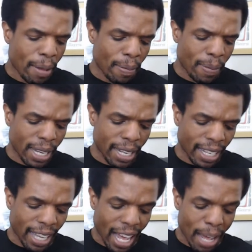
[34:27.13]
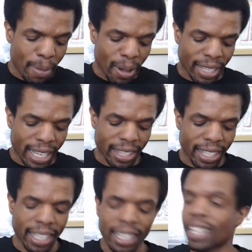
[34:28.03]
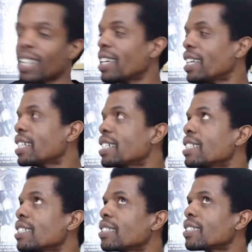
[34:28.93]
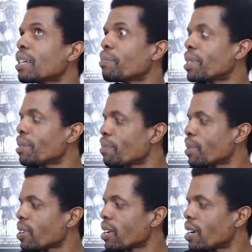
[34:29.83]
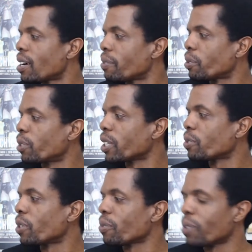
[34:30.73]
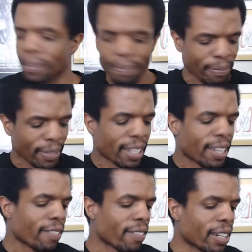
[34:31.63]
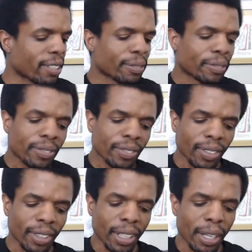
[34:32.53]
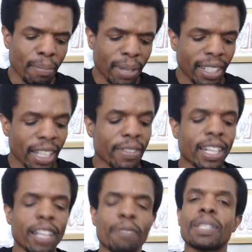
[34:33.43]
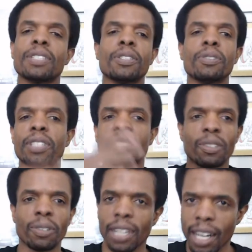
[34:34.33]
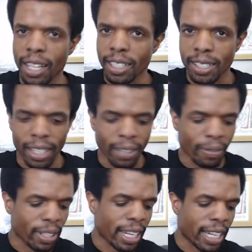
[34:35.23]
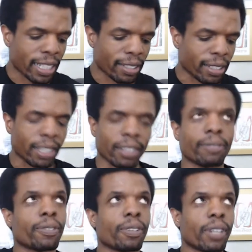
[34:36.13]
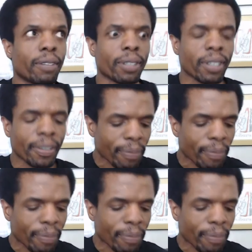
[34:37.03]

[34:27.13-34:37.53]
But like, I bought that thing in September of 2021, right? But given that I've been doing this whole college thing for the last like forever,